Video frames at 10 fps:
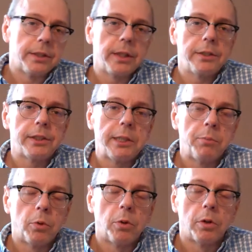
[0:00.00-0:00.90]
It does seem
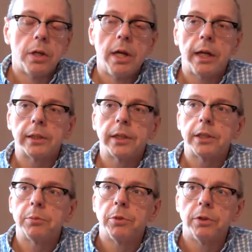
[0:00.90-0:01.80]
more
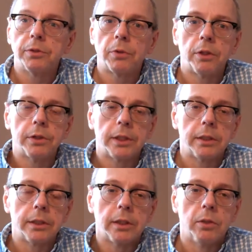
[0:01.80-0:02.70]
accessible as far as
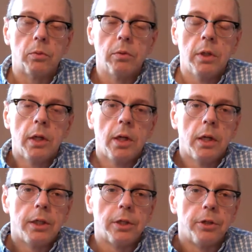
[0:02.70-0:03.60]
at, uh,
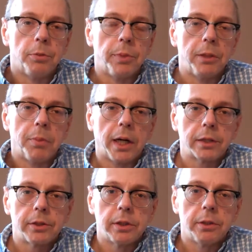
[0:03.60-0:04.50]
you know, your big
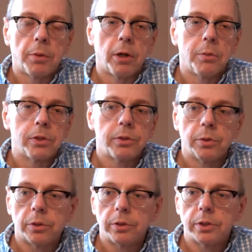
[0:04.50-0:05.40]
box uh, department
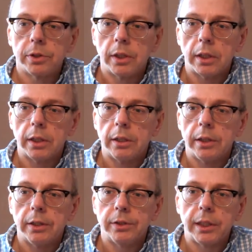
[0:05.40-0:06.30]
stores. Uh,
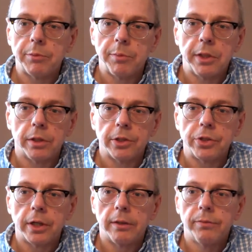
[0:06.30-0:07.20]
does seem to be on the
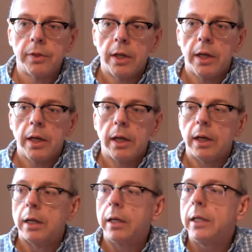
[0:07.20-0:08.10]
shelf.
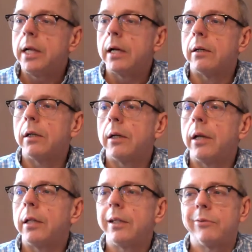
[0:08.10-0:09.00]
Uh, and yeah,
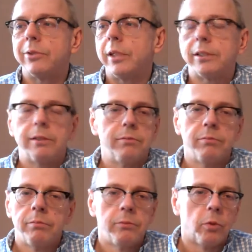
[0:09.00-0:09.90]
I, I, think it was less than,
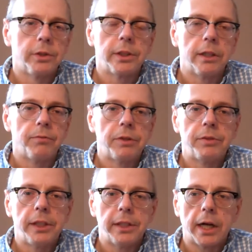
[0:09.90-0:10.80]
once again,
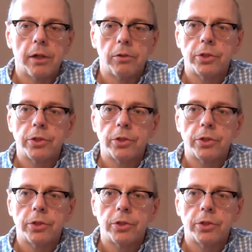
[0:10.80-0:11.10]
$15.